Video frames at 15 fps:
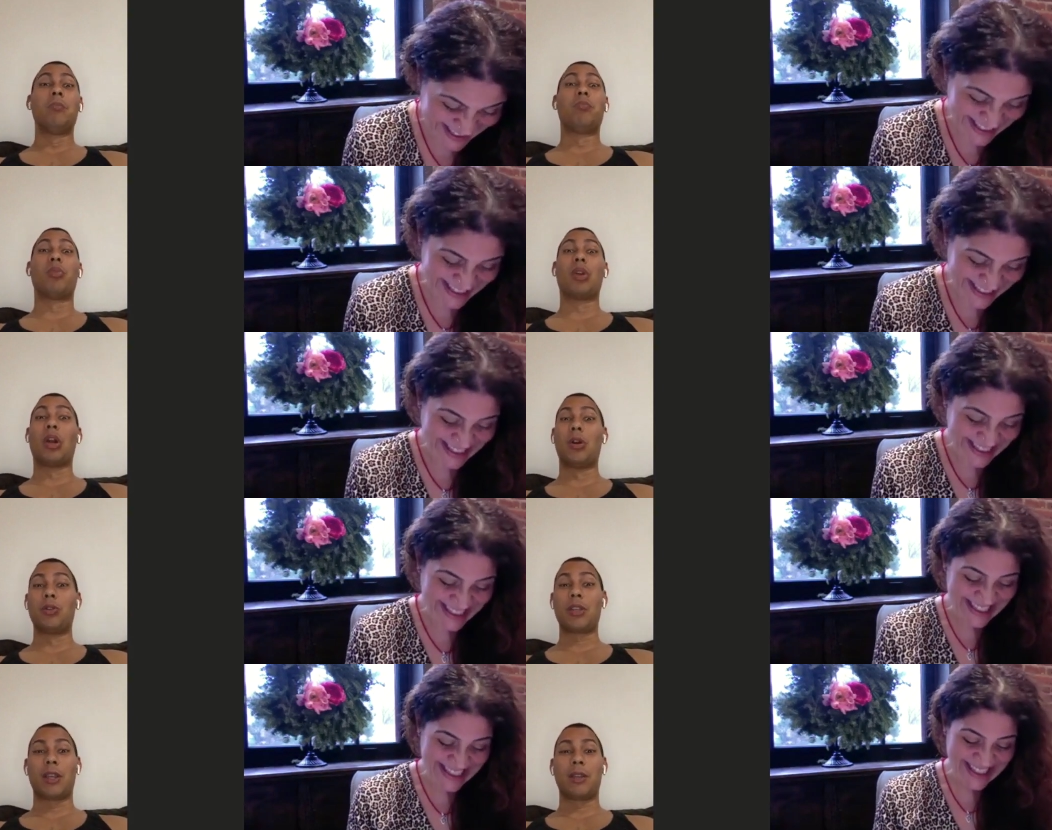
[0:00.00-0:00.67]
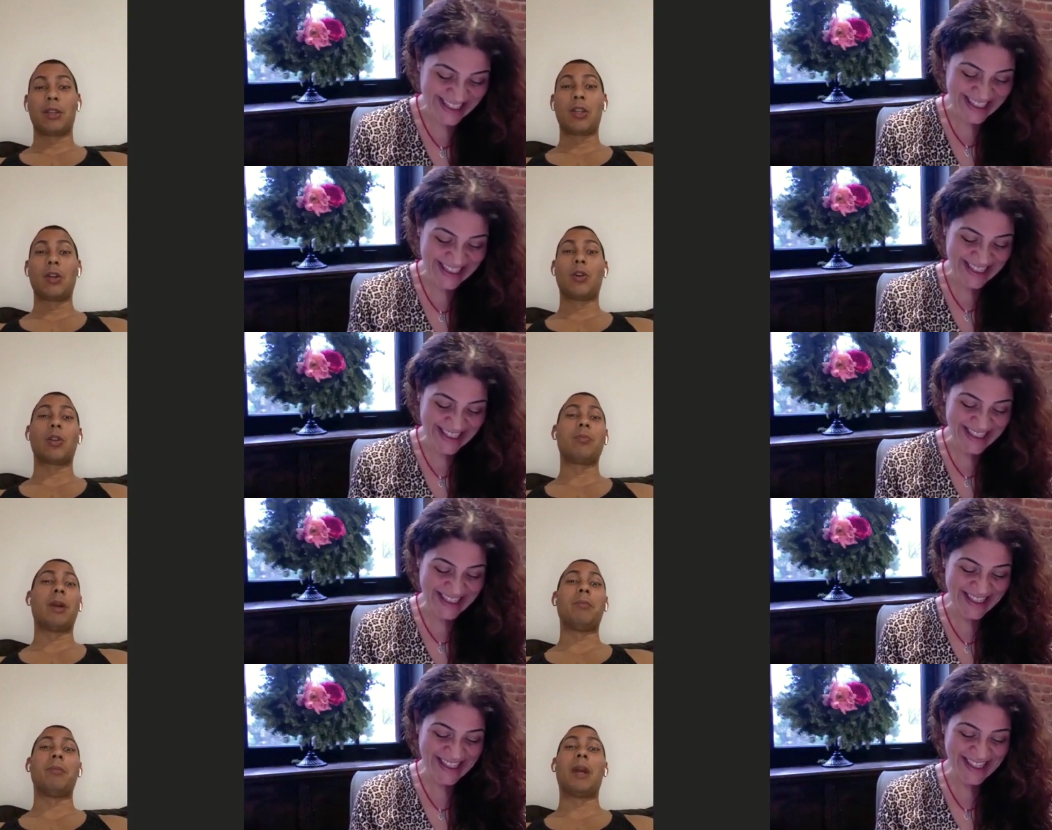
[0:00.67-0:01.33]
Speaker 1: broke and go to
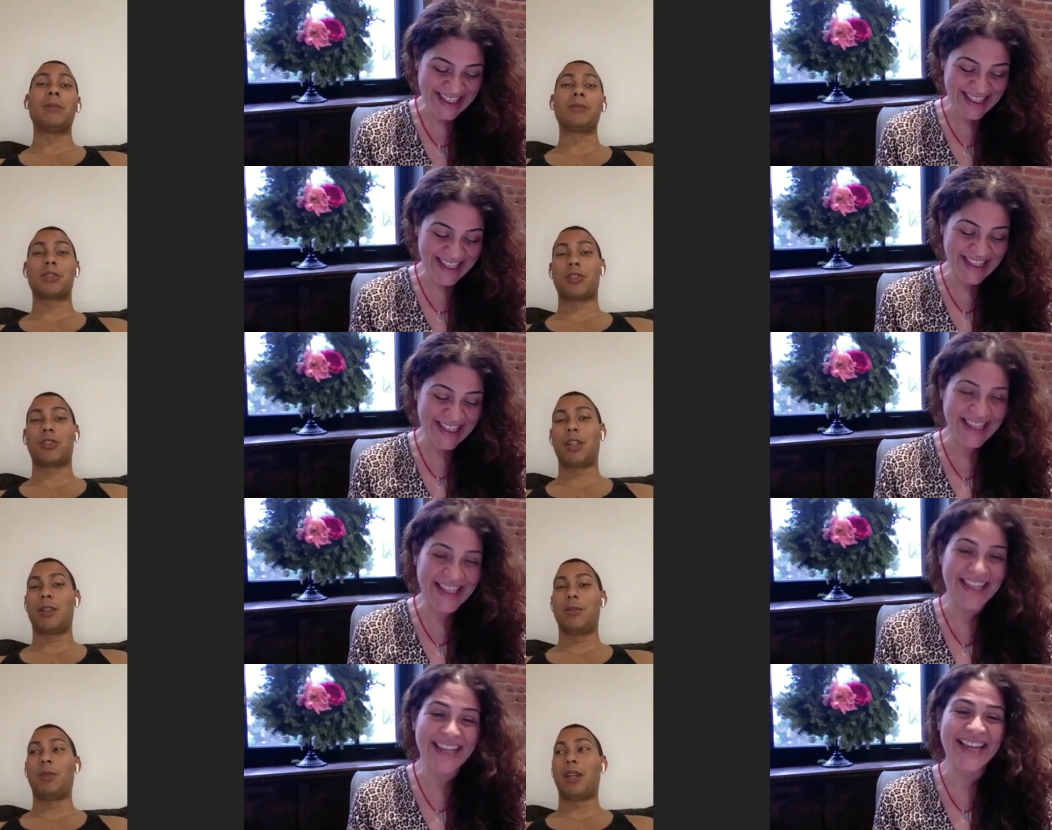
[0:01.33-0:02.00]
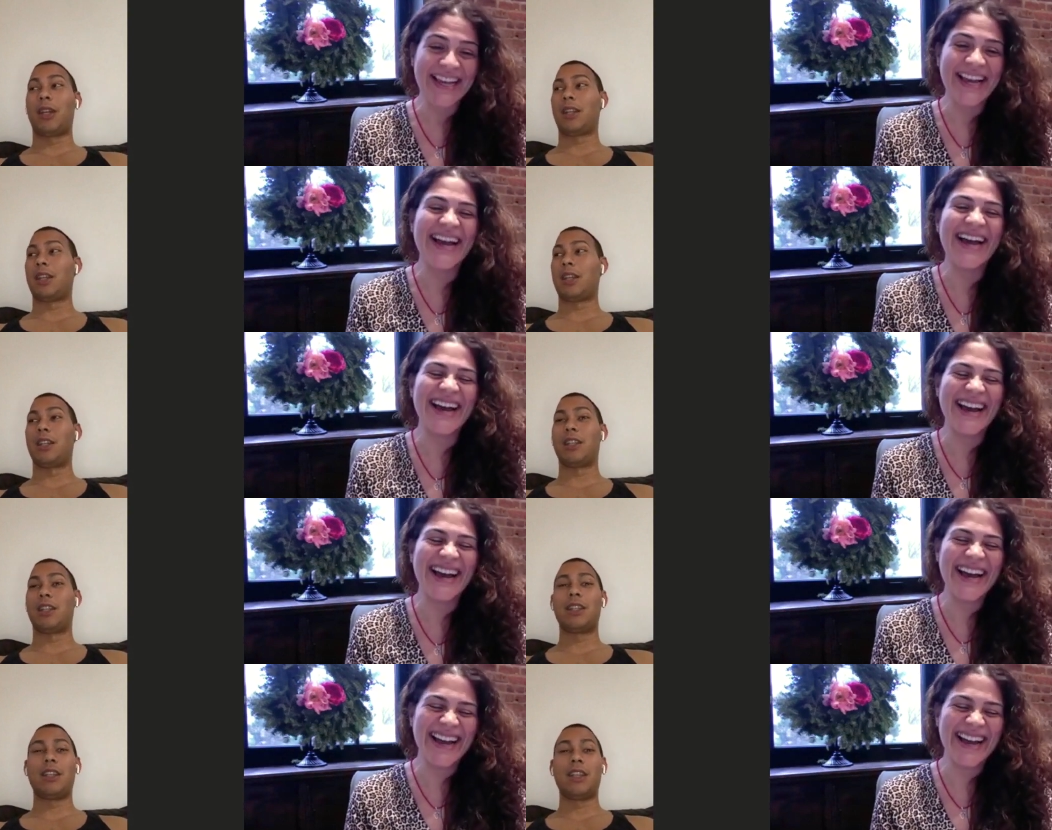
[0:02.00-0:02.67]
my mom's crib and
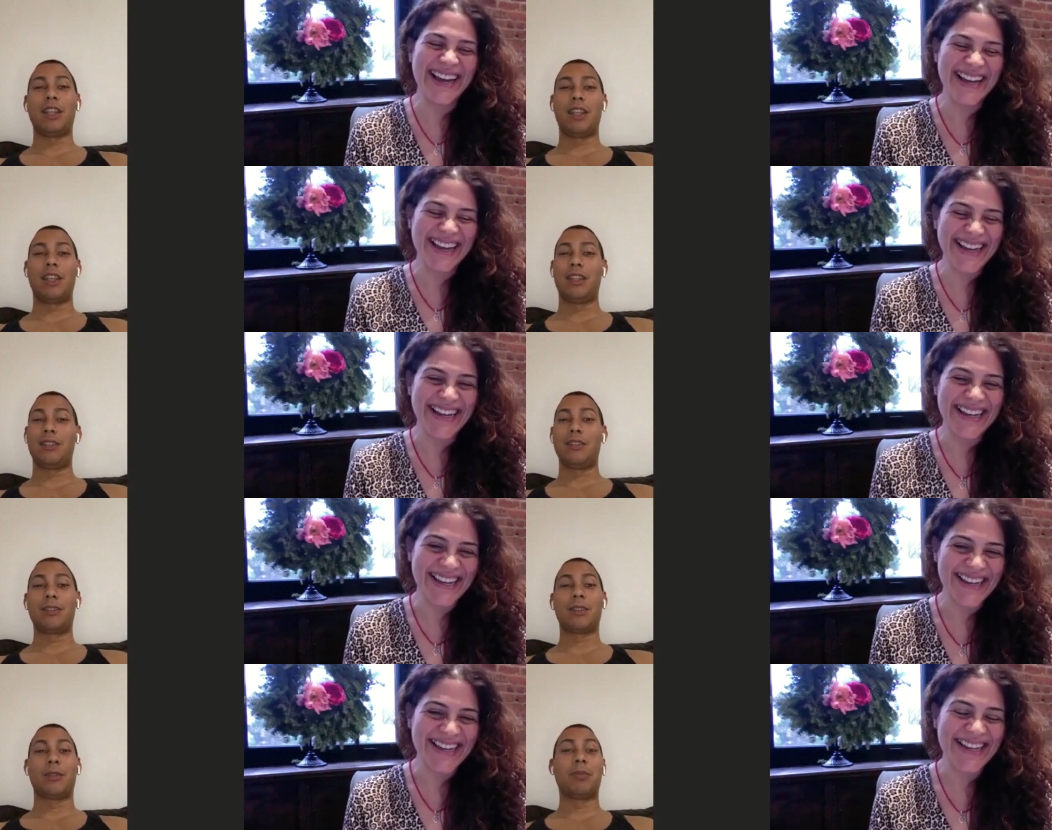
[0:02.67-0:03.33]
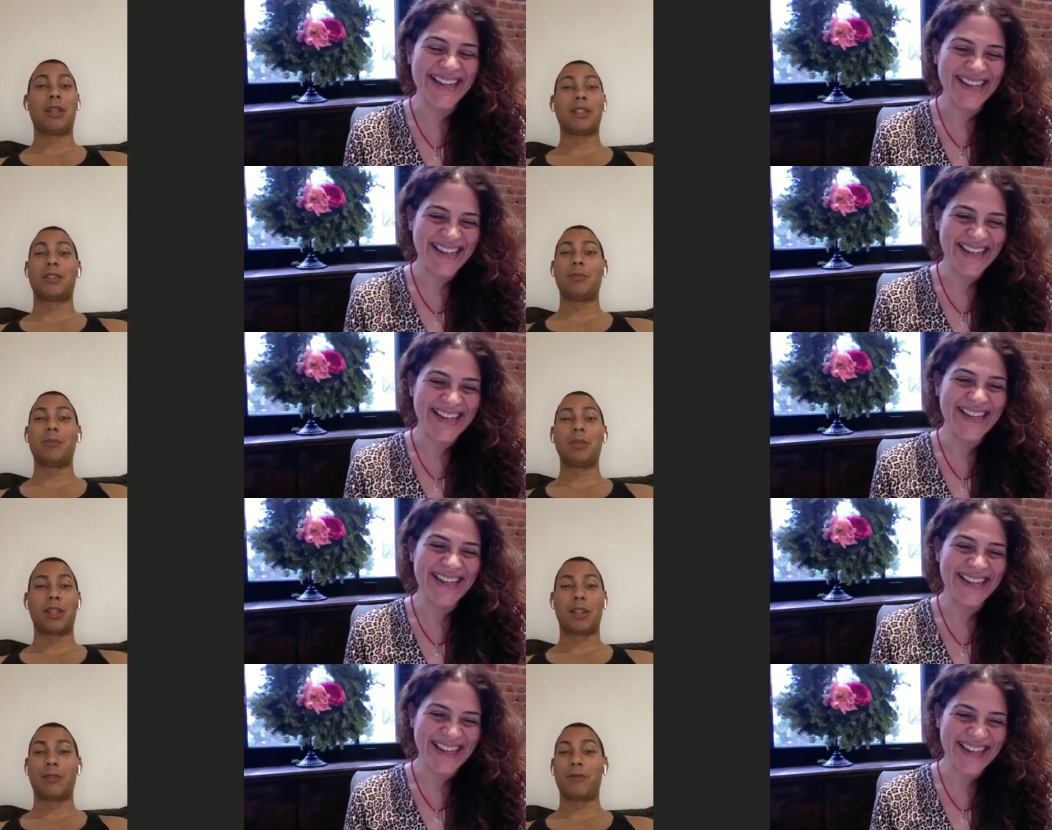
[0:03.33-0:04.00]
like eat the best
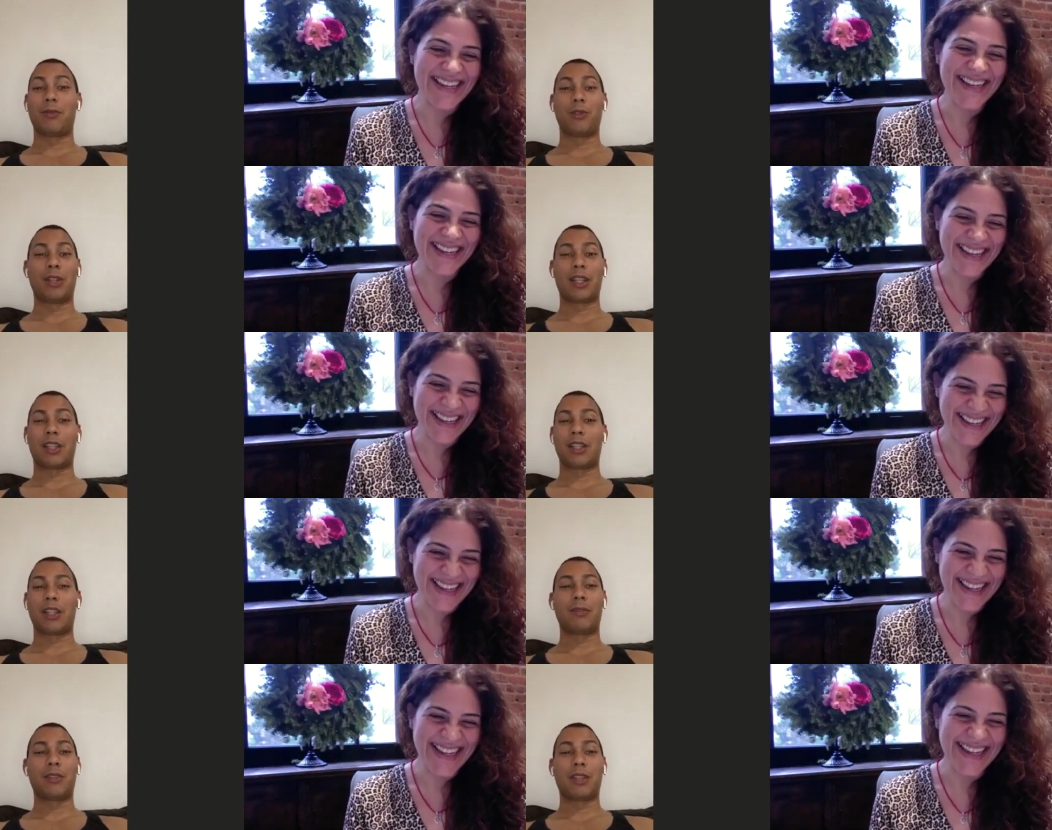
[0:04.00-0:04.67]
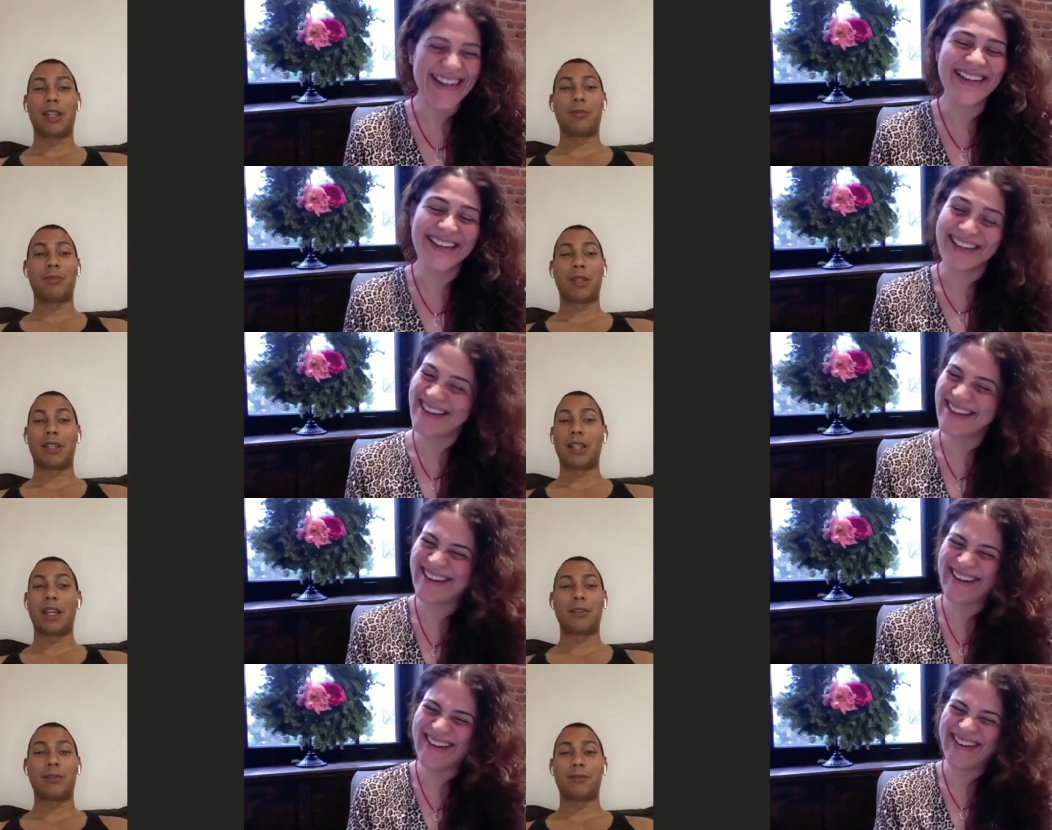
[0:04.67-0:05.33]
Dominican food I could ever get in my oh,
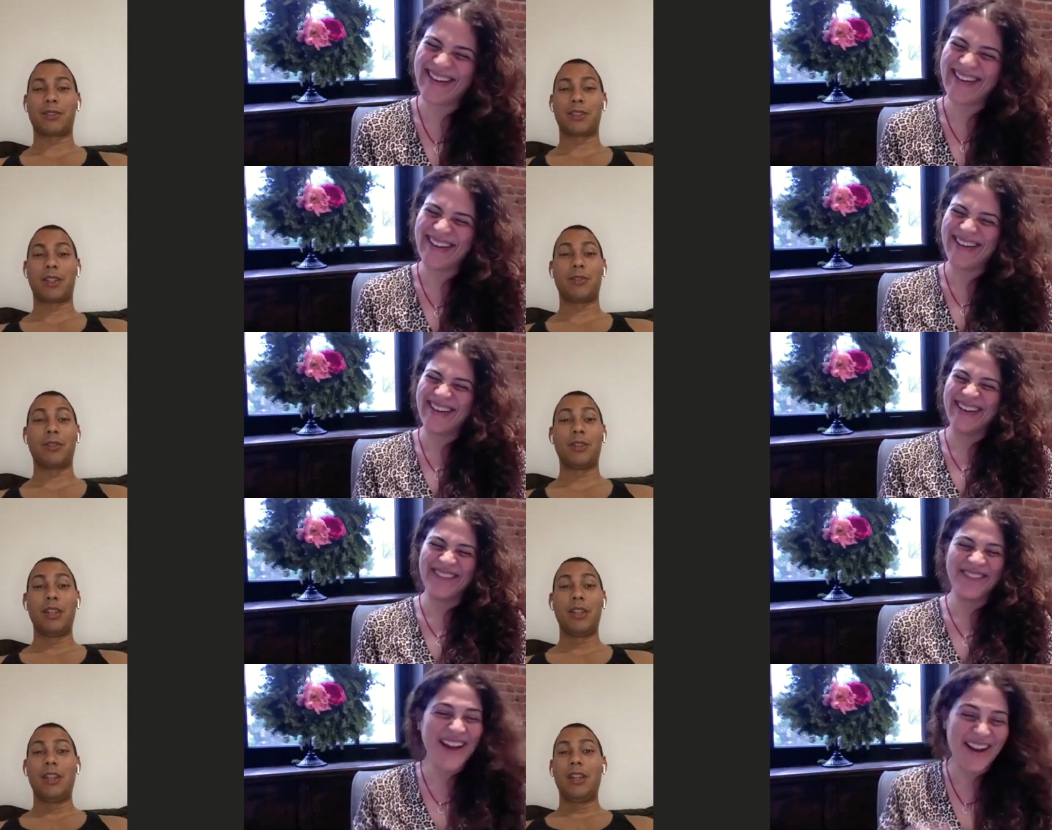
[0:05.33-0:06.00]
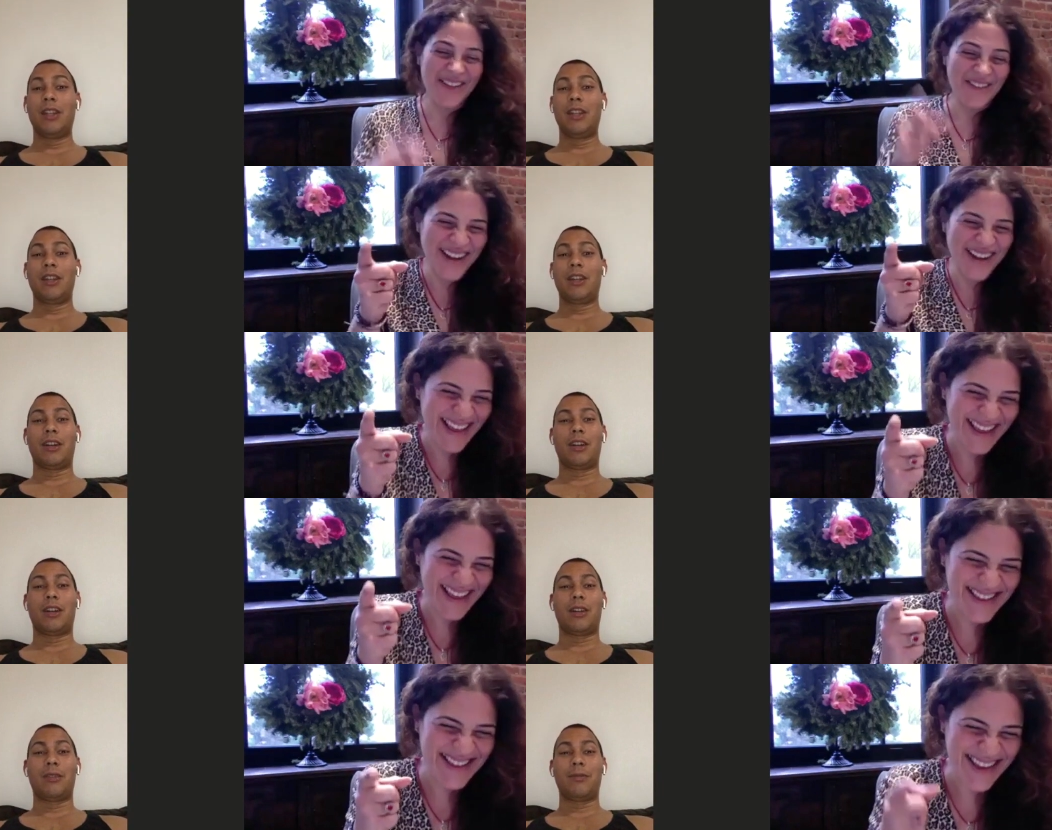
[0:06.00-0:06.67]
life. So
Speaker 2: I'm gonna get.
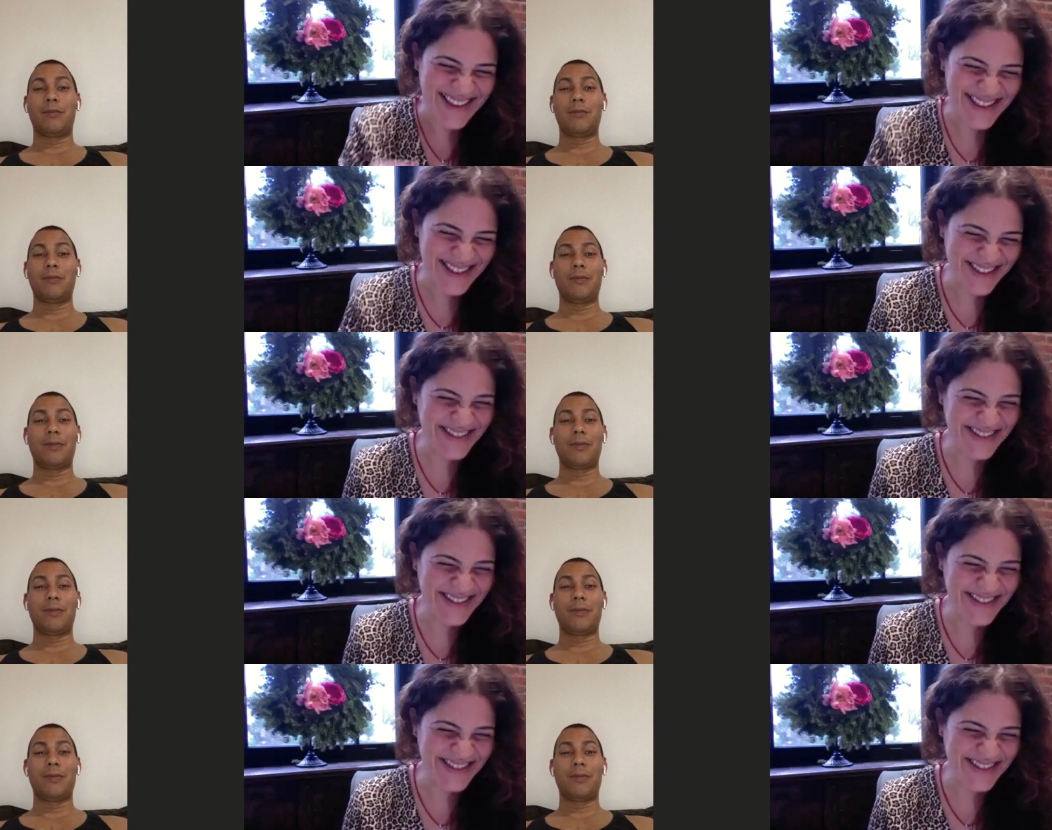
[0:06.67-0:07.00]
Um,